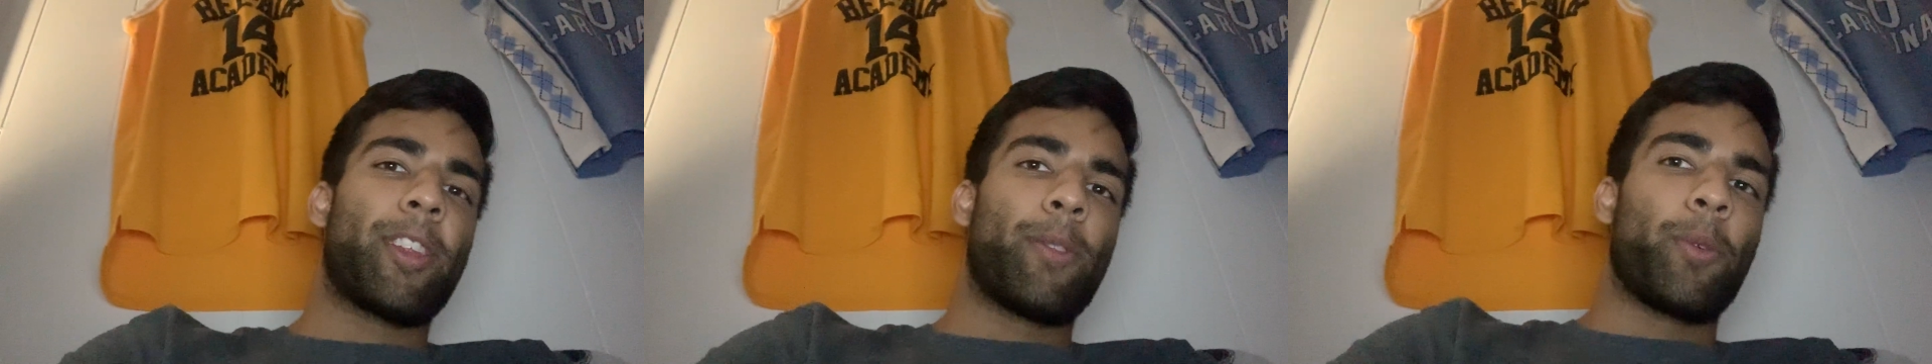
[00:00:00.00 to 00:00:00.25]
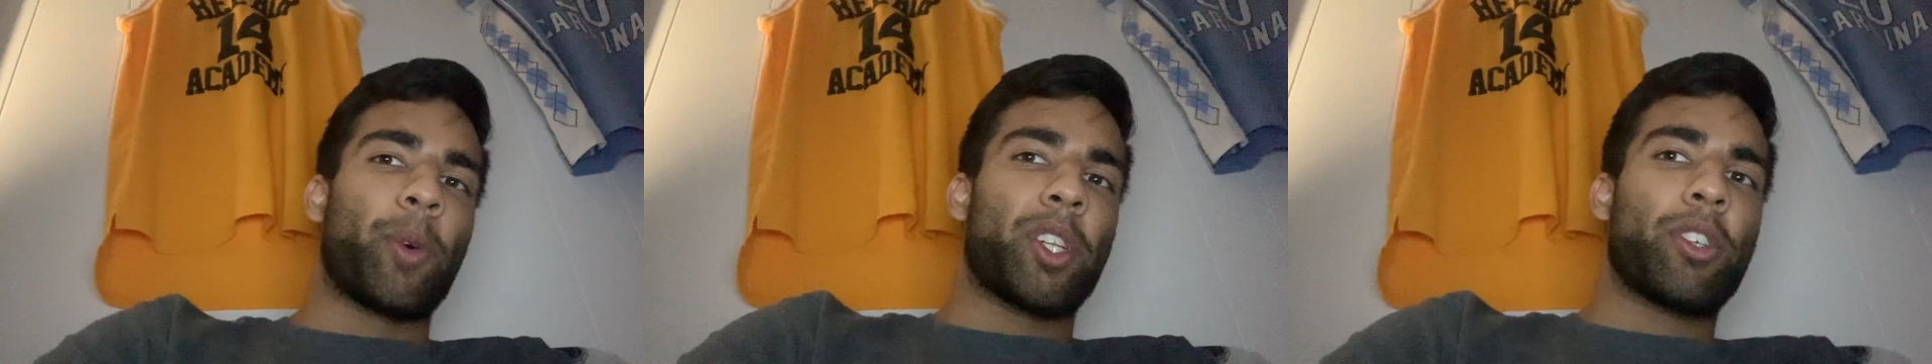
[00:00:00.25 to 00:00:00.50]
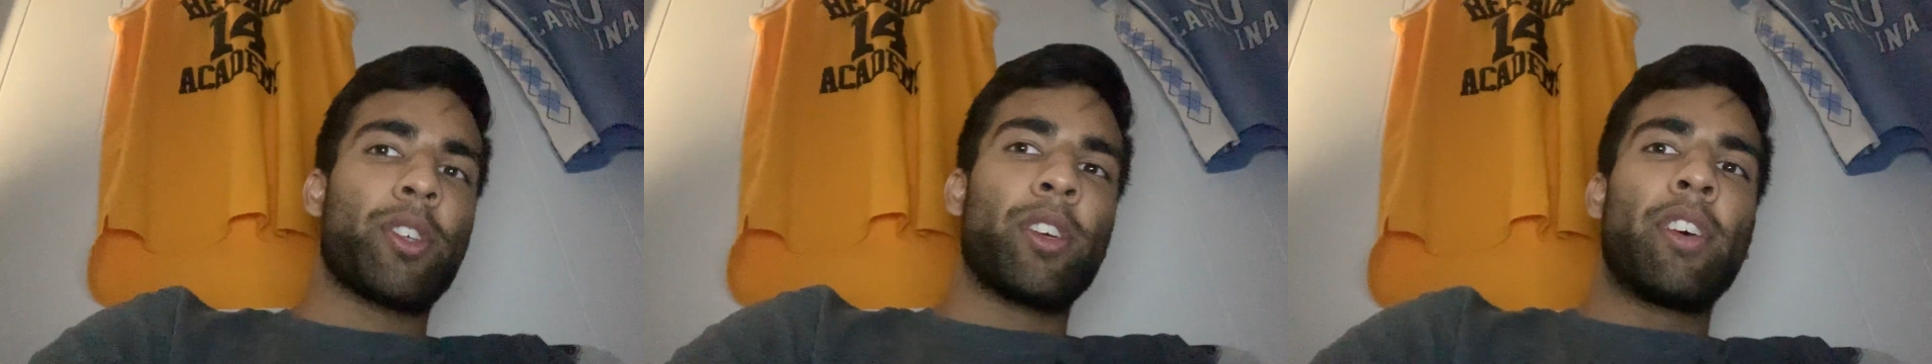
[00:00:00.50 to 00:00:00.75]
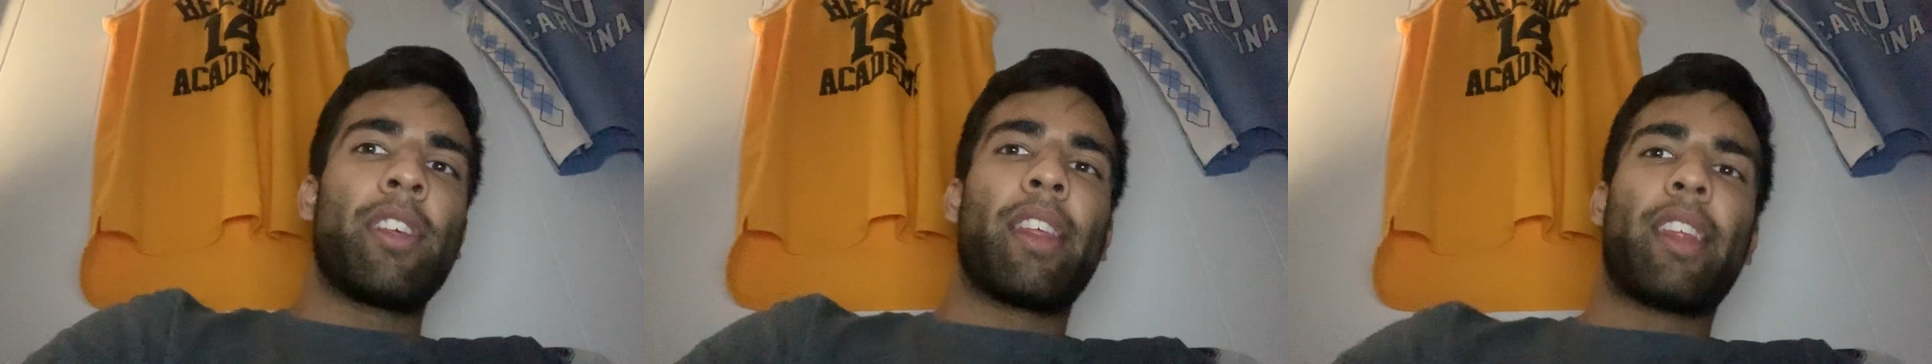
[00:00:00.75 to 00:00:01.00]
which
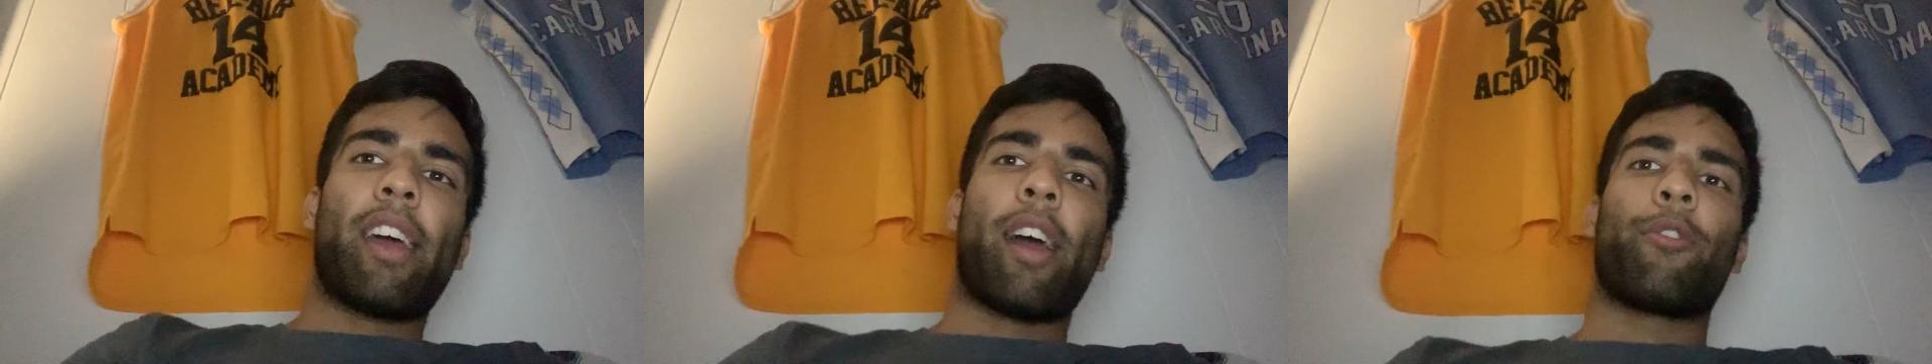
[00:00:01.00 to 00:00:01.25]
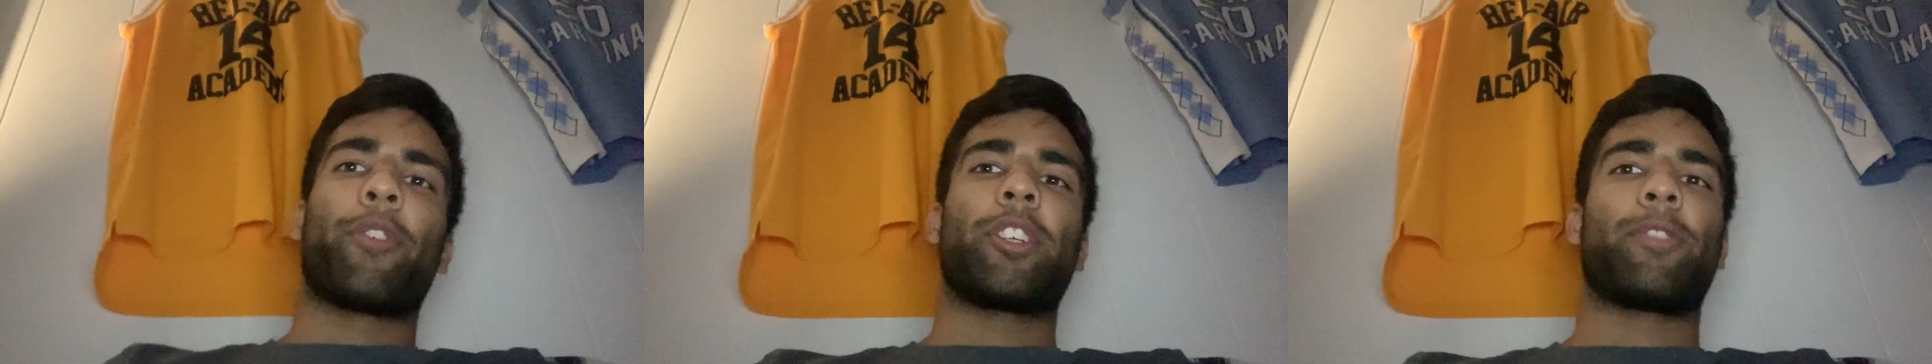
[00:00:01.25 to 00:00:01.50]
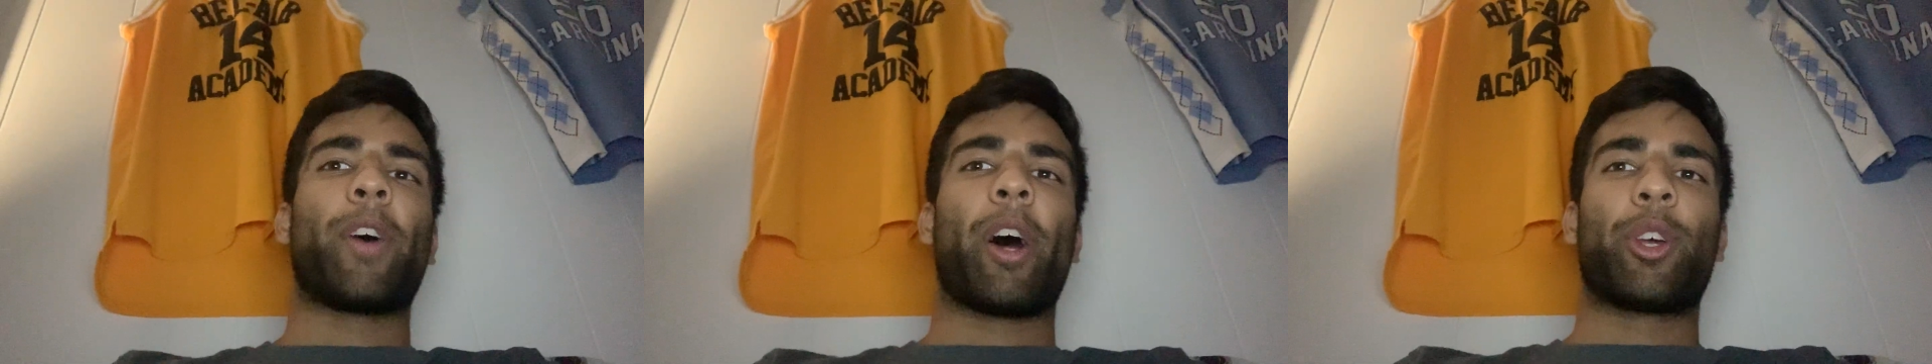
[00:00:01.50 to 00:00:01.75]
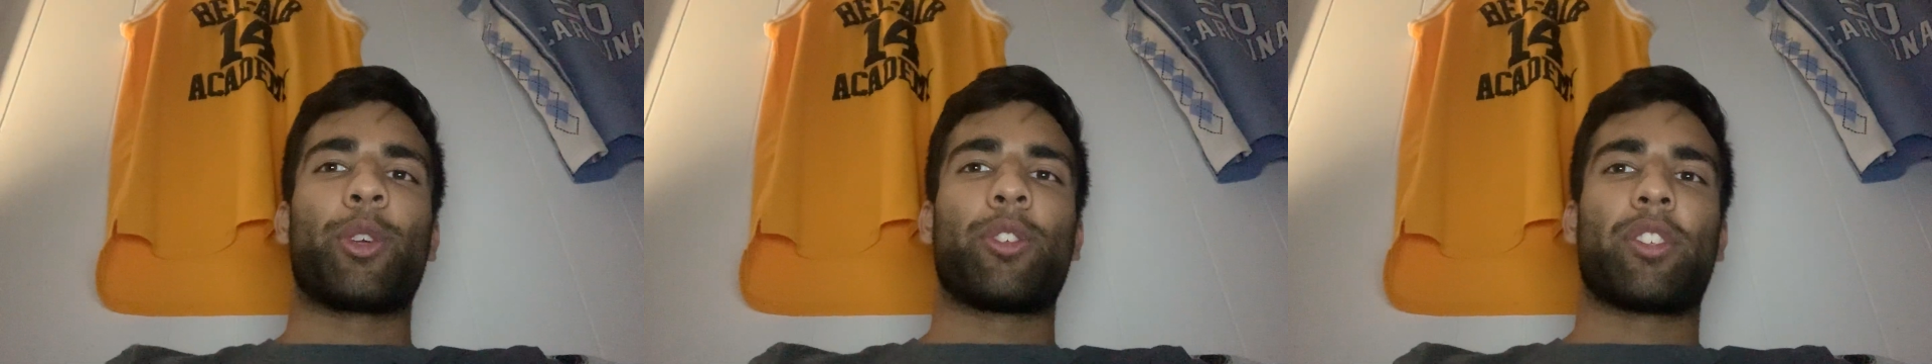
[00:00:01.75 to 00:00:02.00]
at face
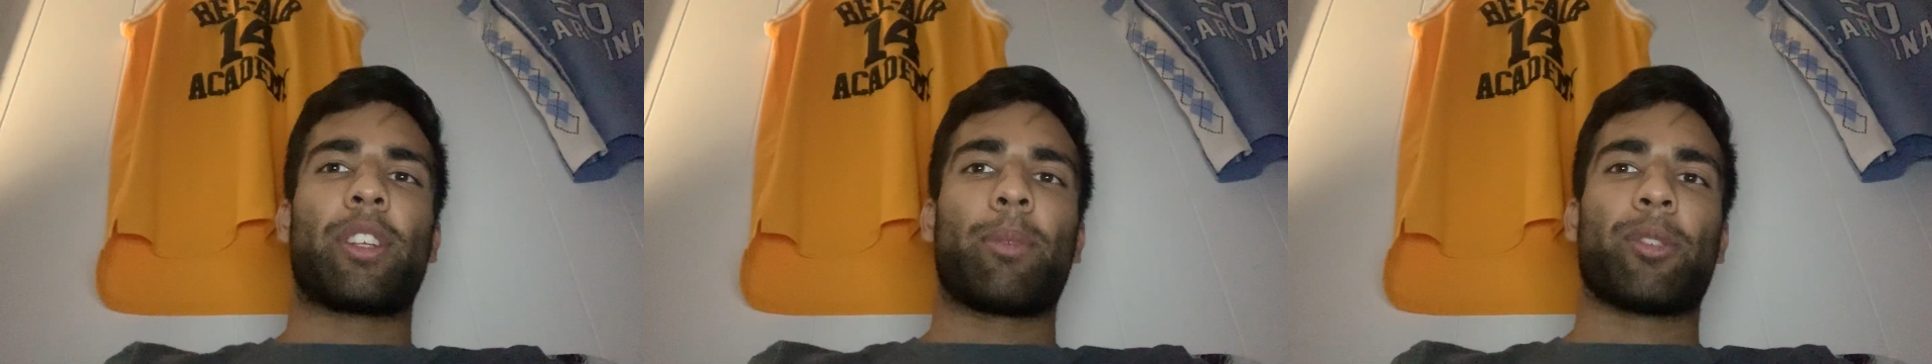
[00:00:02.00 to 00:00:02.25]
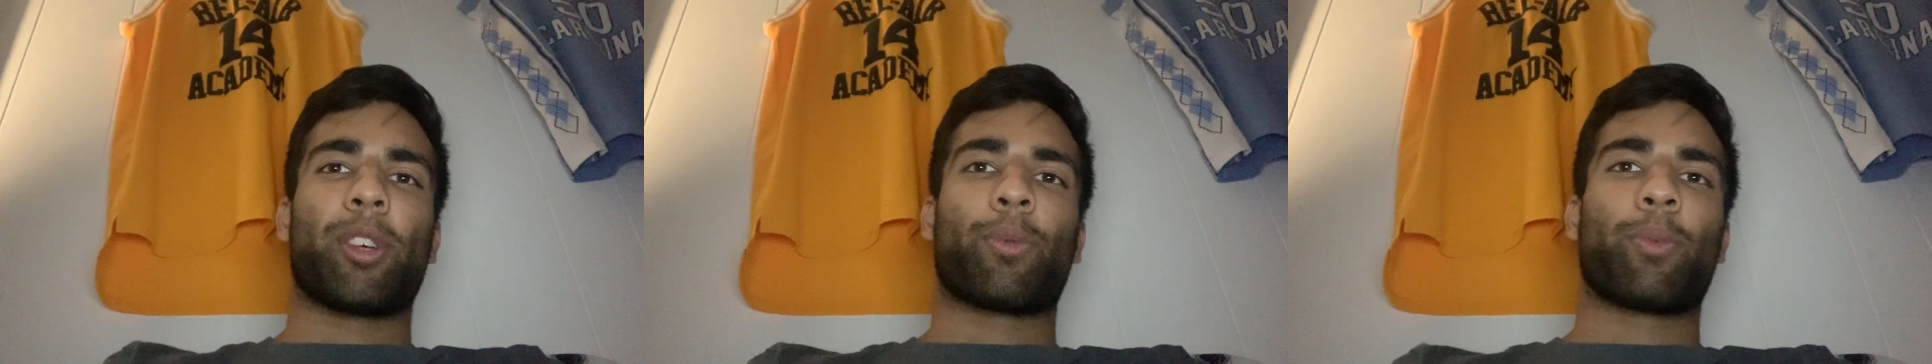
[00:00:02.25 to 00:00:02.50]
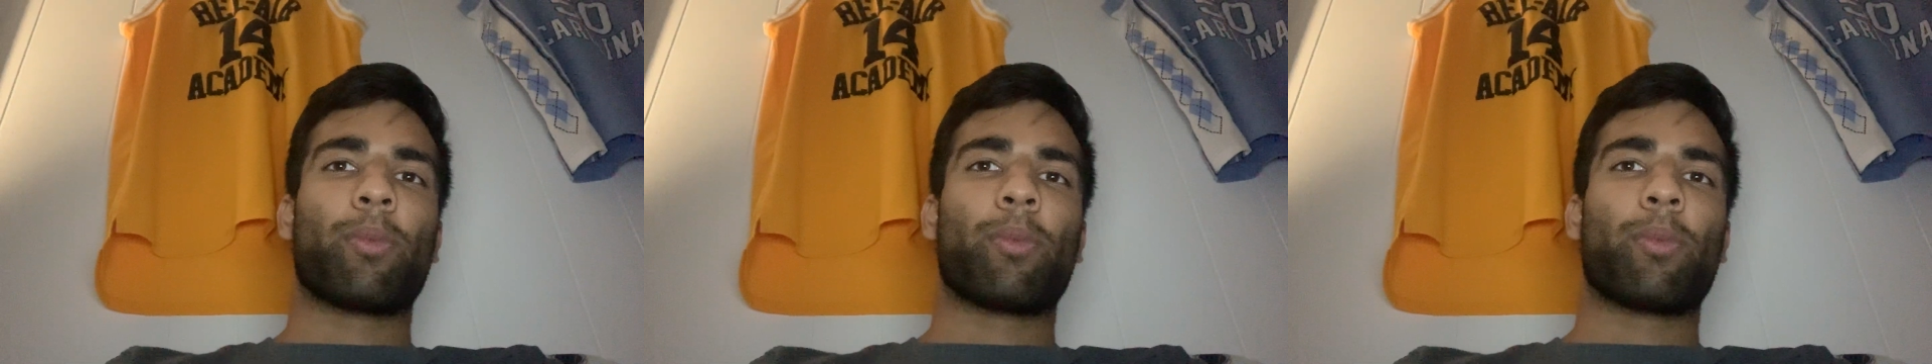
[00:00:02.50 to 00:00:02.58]
value just seems like,